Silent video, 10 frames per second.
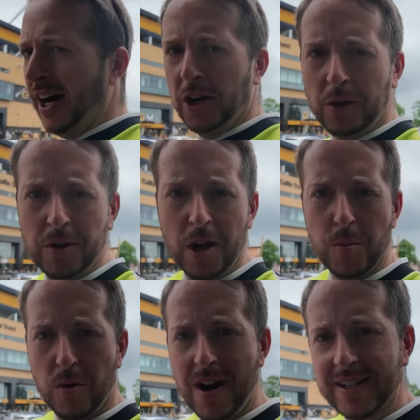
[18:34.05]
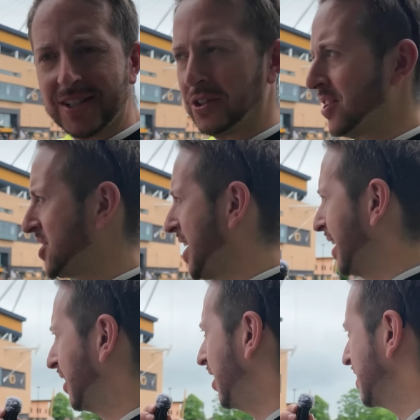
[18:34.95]
I don't know, but we're outside the
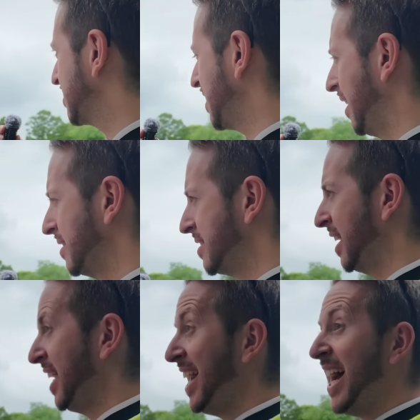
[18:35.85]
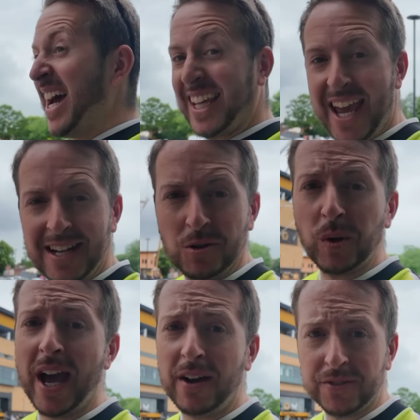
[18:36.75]
Stan Cullis stand. Again,
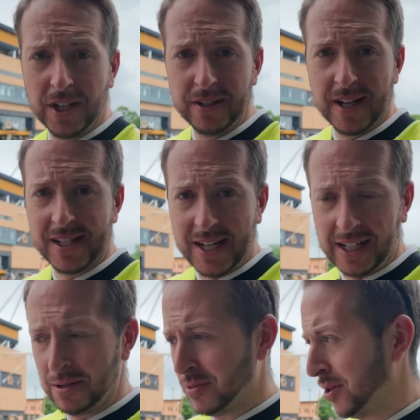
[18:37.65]
we have done a stadium